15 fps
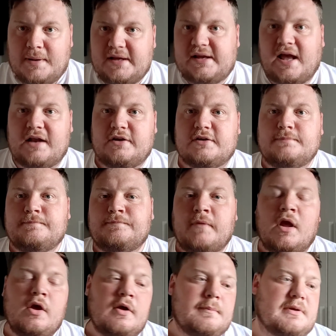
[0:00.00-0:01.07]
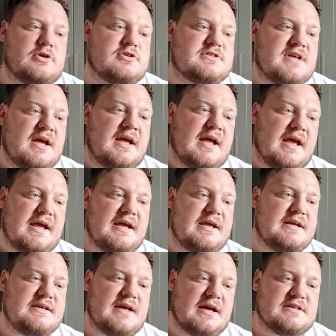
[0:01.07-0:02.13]
Pete Kenyon, because
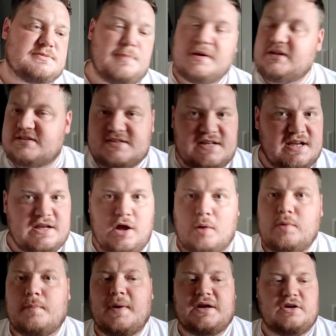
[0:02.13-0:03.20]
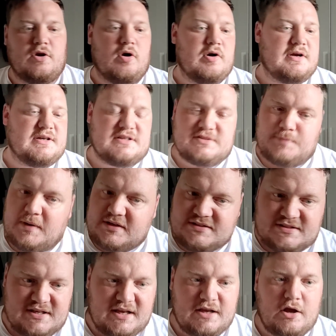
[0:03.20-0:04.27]
he has been a CEO at Man United. He's been a
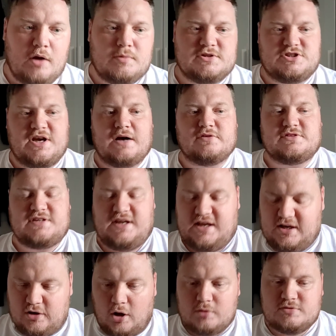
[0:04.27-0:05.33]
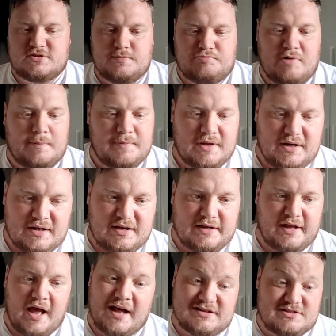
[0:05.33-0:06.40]
CEO at Chelsea. He knows the Premier
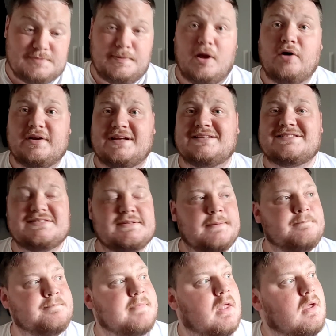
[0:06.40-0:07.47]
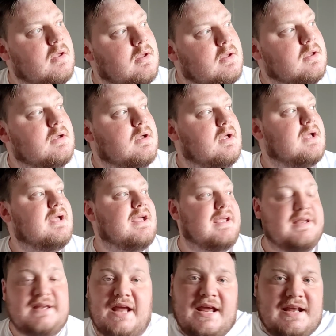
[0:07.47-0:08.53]
League. And to be honest,
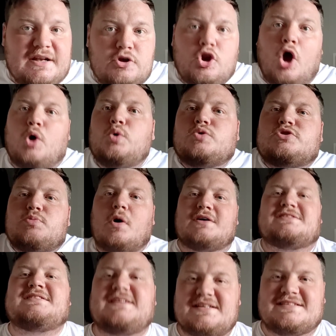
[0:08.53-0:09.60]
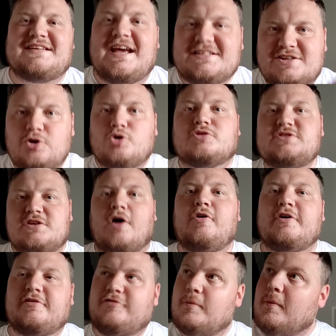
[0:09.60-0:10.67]
He knows what success looks
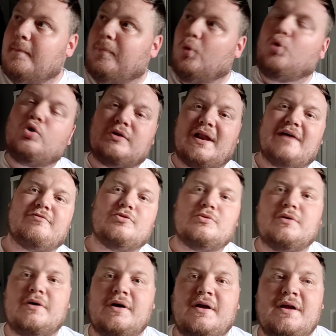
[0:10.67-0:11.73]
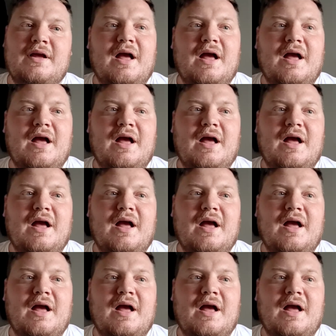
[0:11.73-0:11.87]
like from a board level.